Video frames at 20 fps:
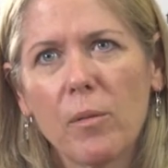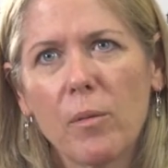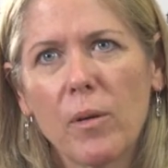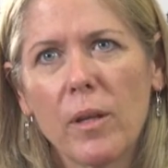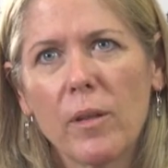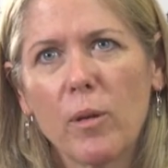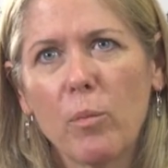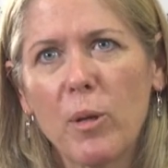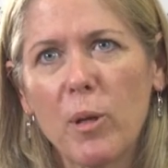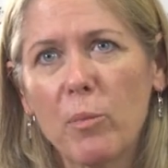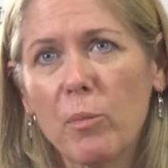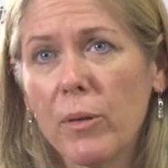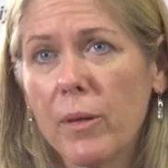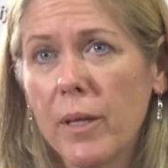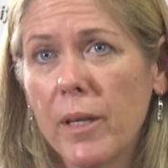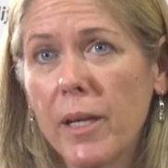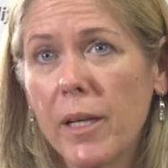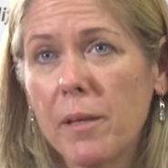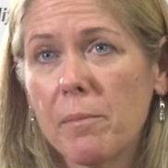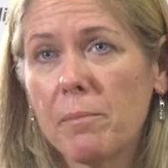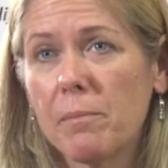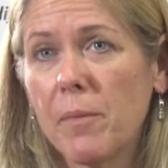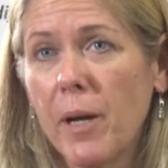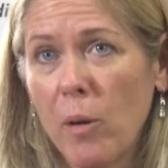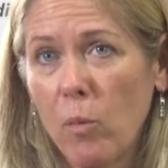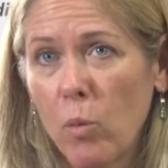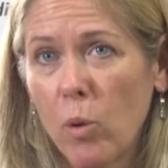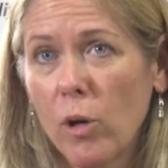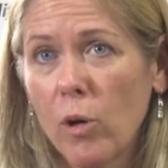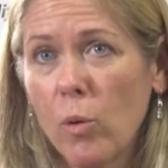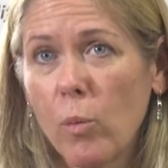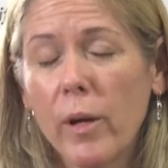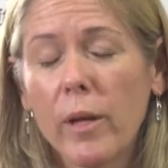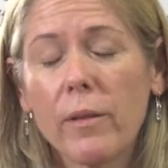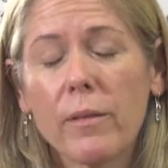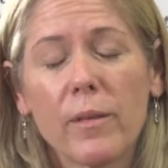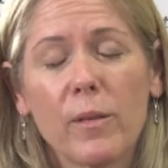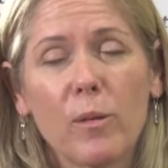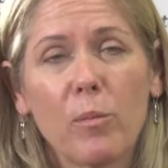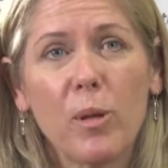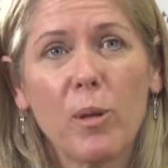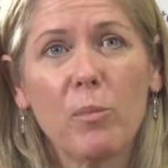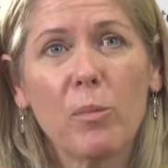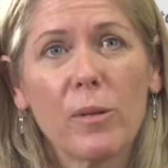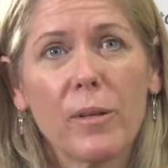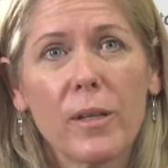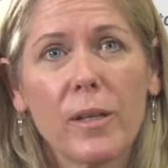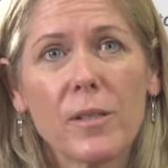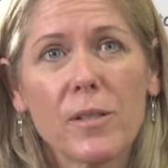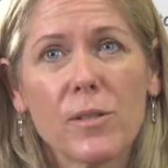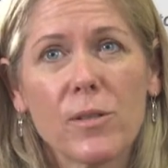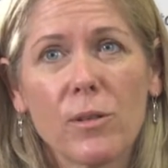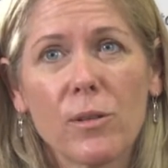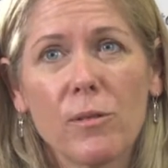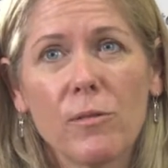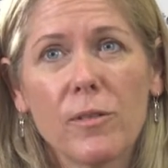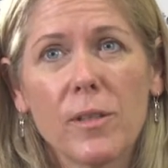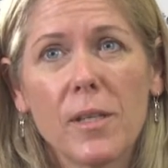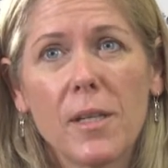in the people that I work with and the people that I serve.